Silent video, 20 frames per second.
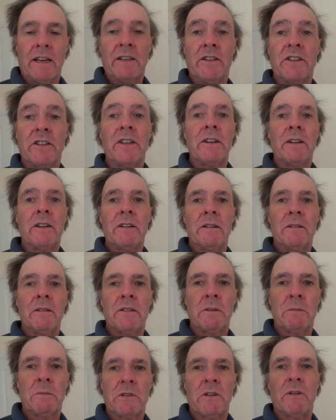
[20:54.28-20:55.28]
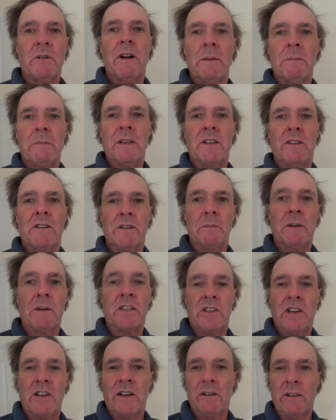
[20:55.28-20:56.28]
consider subscribing to
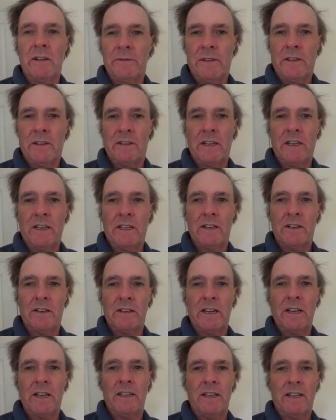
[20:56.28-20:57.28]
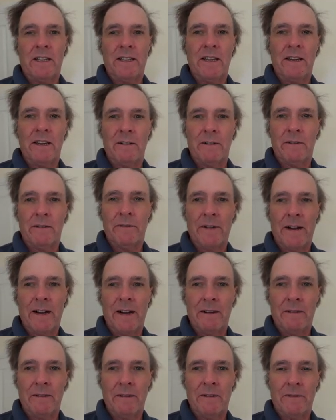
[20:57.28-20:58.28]
my channel if you think there's anything there
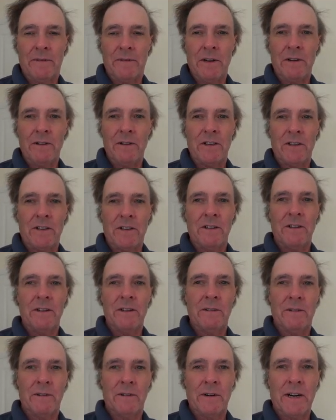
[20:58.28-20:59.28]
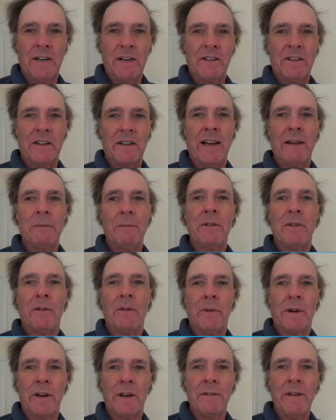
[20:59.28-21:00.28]
of use to you, or entertainment or
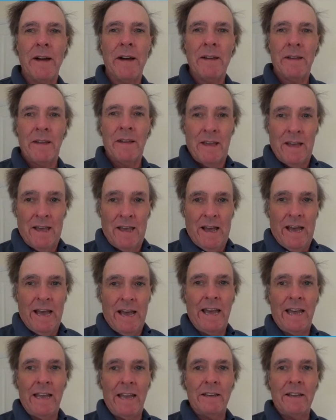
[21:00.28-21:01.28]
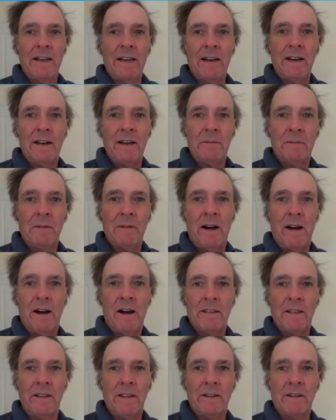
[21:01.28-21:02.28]
whatever. And
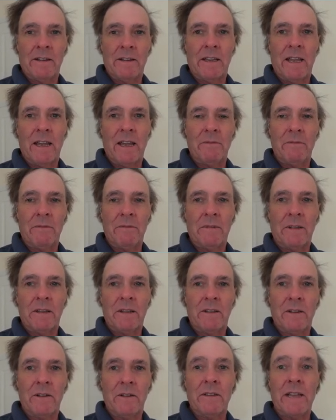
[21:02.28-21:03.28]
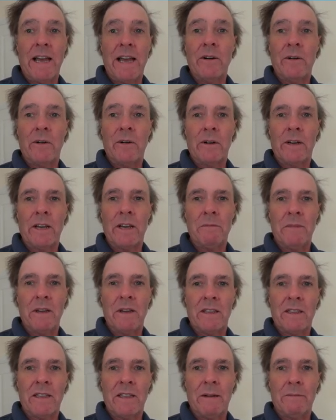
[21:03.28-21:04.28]
either do that or give me
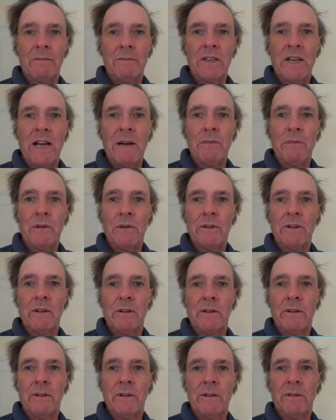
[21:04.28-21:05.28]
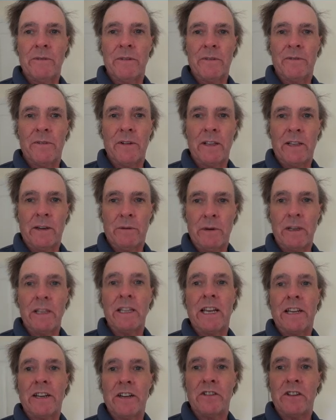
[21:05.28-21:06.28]
a thumbs or if you're feeling
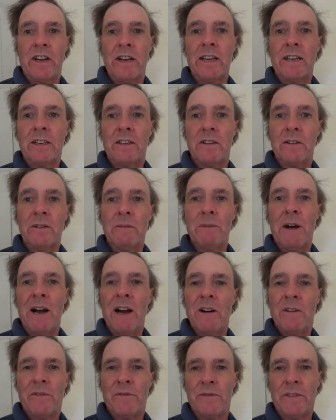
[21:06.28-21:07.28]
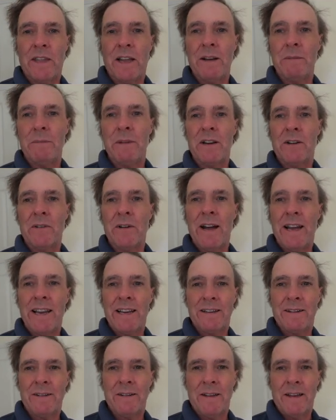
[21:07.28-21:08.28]
really energetic, do both. That'd be
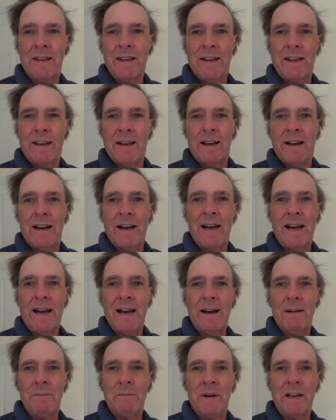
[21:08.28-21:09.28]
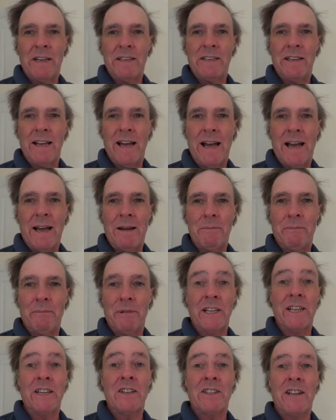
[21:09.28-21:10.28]
great. But
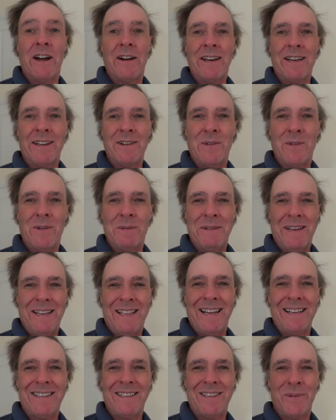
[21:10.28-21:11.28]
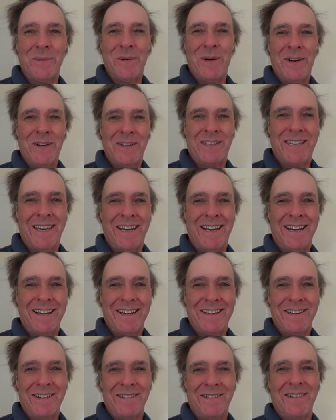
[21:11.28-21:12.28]
please don't ignore me. That's the worst thing you
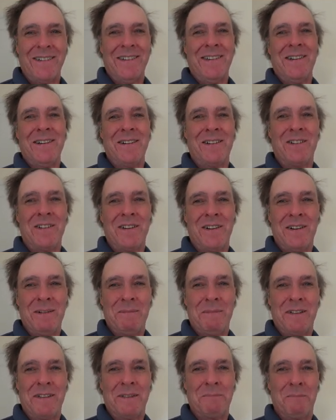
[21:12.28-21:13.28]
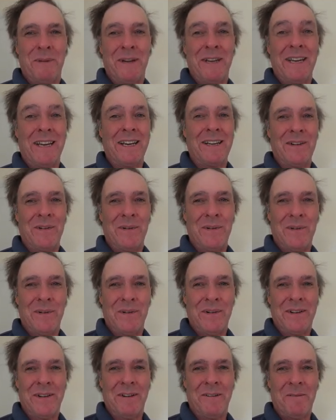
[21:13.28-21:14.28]
can do on YouTube, is be
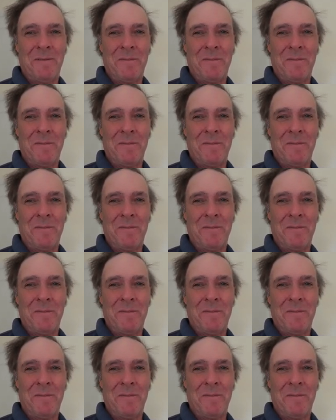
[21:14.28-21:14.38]
ignored.